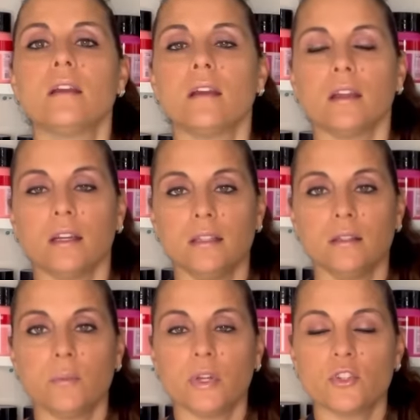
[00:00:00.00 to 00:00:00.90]
and I
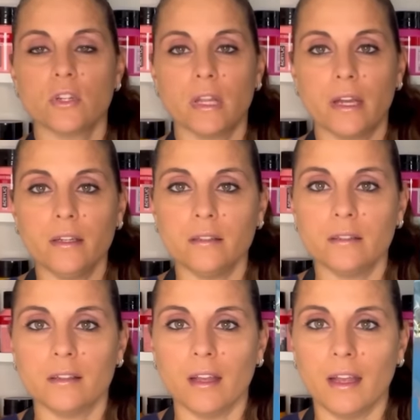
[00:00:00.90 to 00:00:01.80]
did mention that,
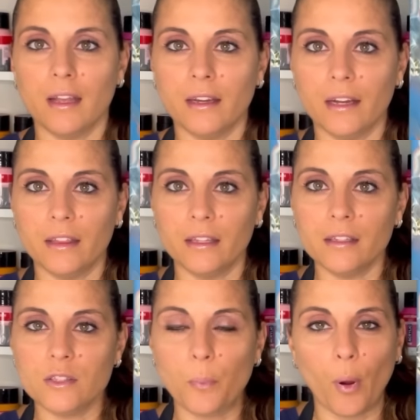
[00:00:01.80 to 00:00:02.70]
and I think
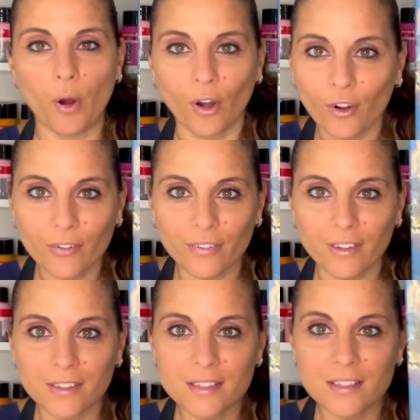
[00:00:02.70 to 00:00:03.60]
it's
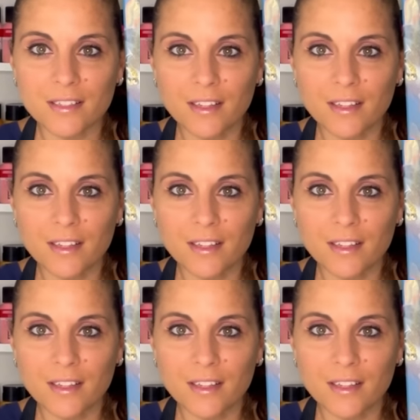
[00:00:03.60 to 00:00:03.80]
perfect.